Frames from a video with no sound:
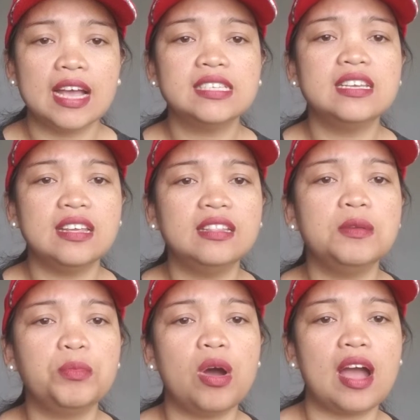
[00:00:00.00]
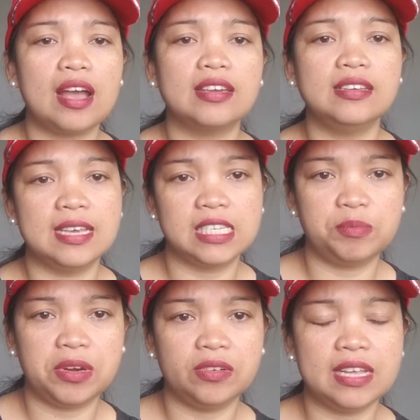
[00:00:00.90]
Kasi yan din po ang aking
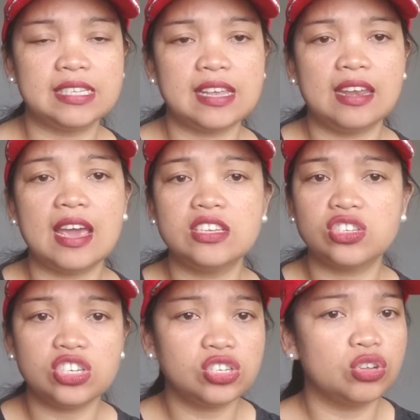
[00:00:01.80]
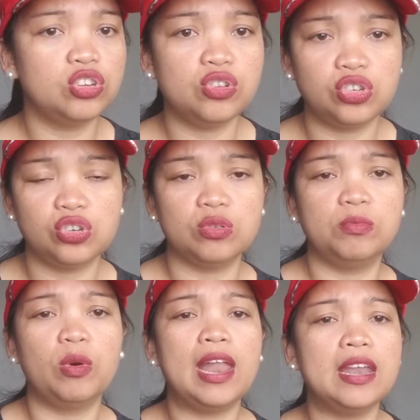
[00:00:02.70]
experience. And I searched on YouTube,
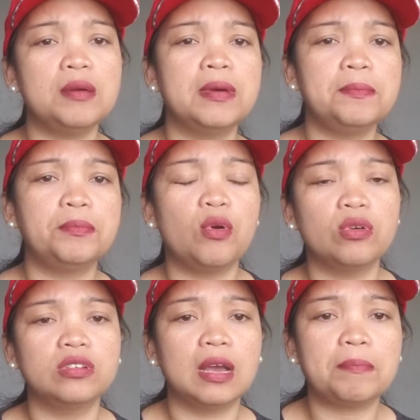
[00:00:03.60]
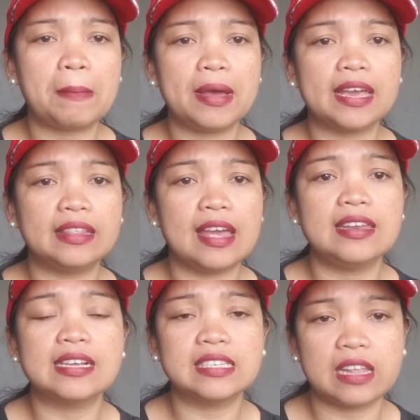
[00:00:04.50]
wala naman pong nagpapakita
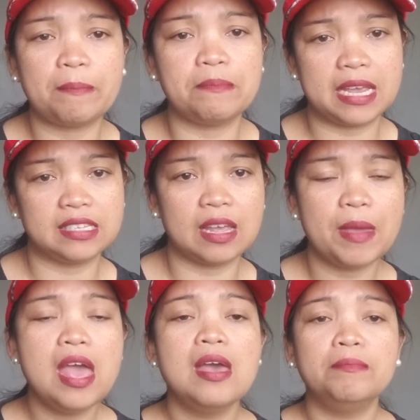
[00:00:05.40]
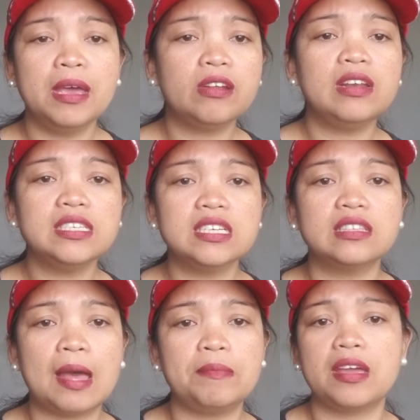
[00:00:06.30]
ng step by step. Meron lang dyang
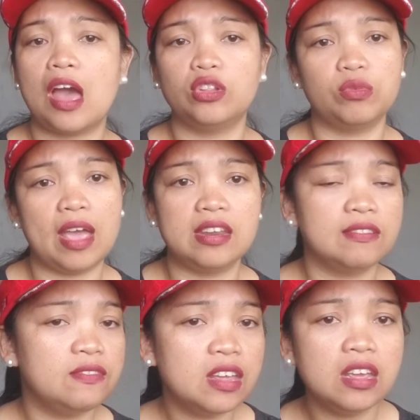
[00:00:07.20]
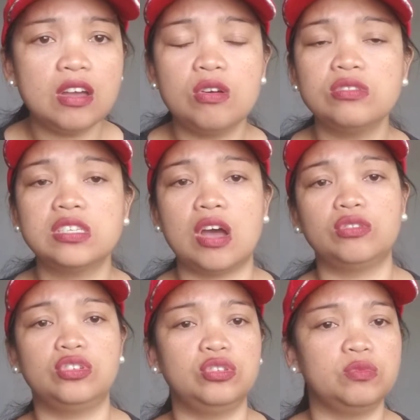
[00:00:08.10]
topic, how to edit videos, how
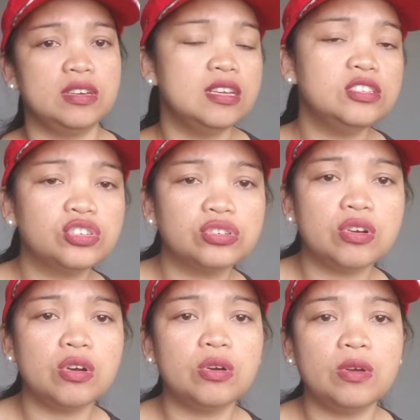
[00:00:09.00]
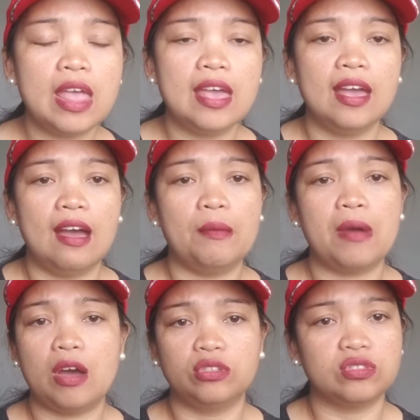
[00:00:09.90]
to do intro,
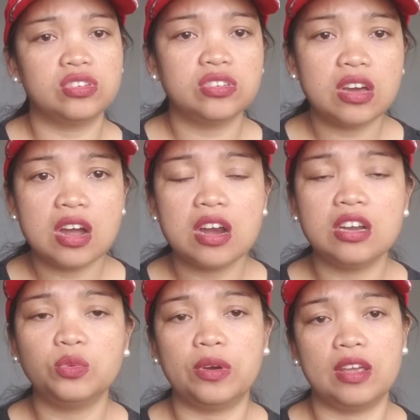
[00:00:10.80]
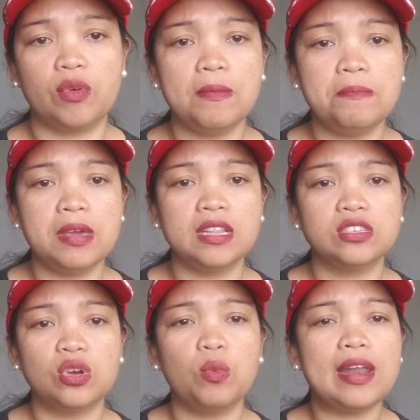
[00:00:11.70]
how to start, what equipment.
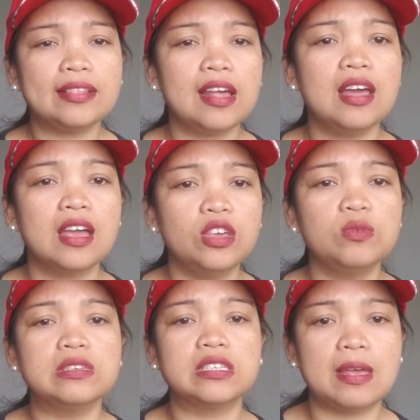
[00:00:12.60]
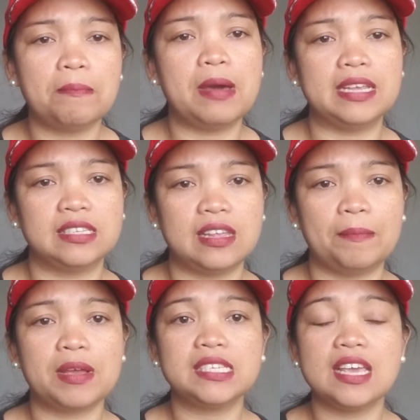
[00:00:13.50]
So wala talaga yung step by
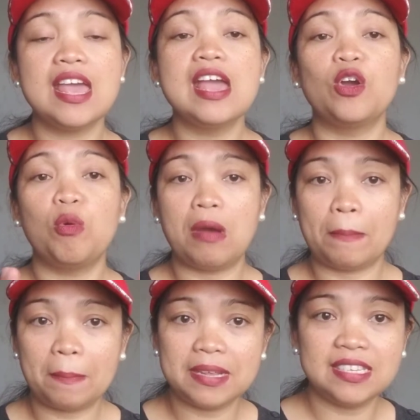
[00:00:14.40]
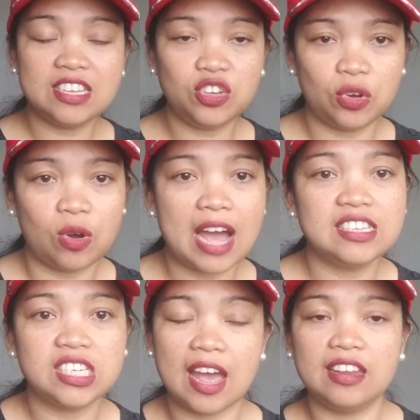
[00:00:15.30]
step. Kasi kung mapapansin nyo, ang
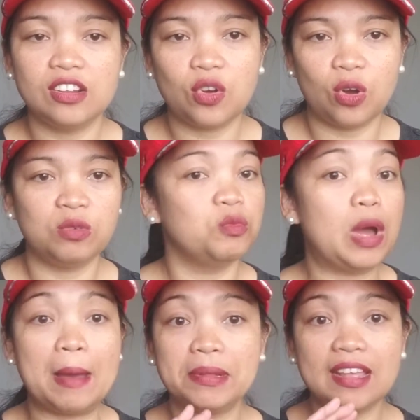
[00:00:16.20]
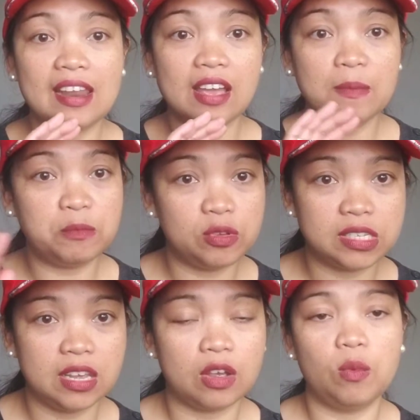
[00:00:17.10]
channel ko, wala pa talagang
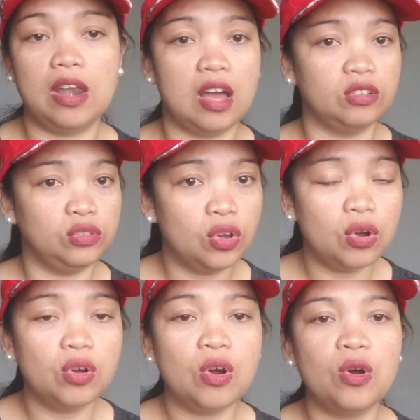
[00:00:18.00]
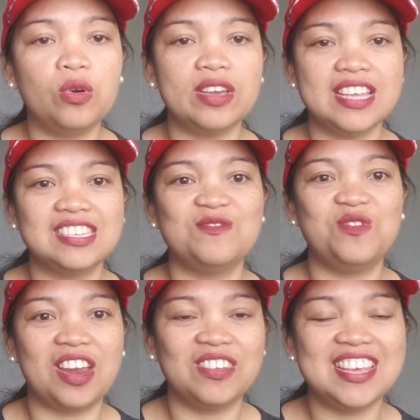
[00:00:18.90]
music, walang logo. It's
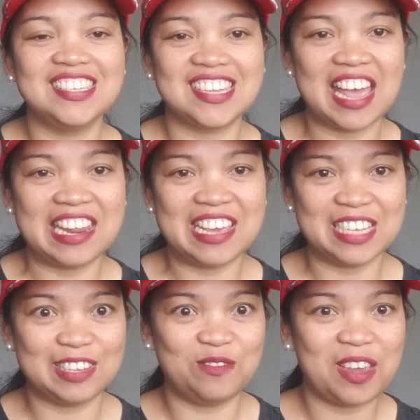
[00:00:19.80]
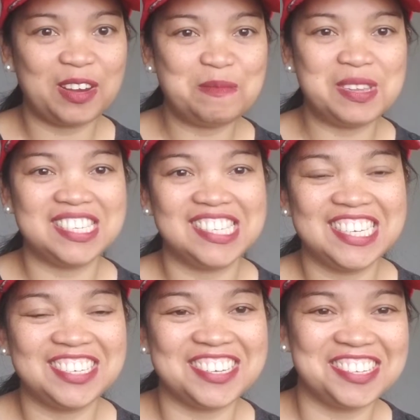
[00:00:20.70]
very exciting. It's very
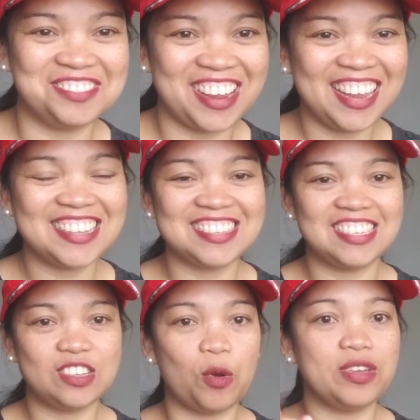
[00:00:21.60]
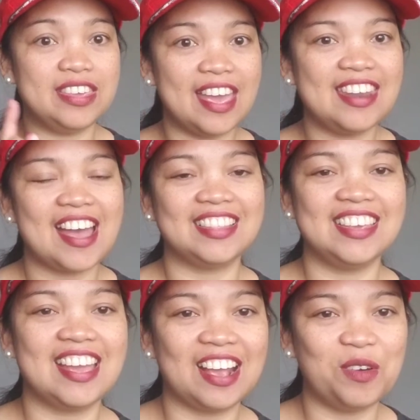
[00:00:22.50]
mysterious, right? So yan ang
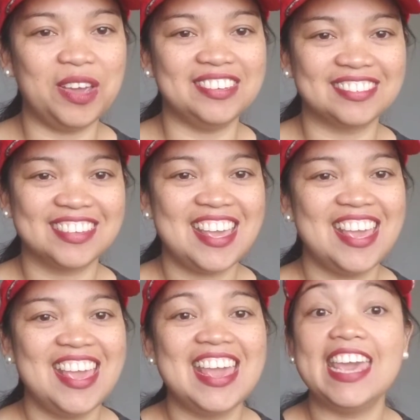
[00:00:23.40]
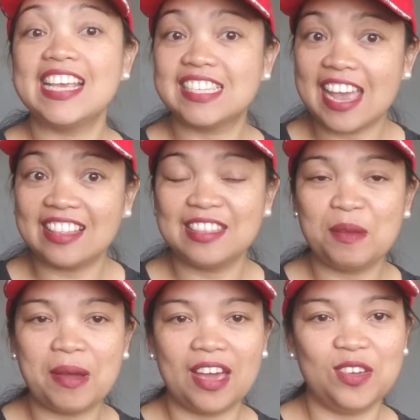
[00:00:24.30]
ating gagawin. Excited
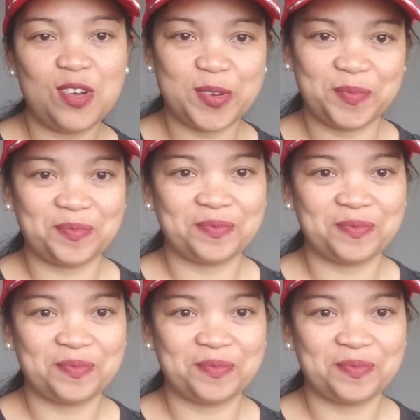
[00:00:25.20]
na ba kayo?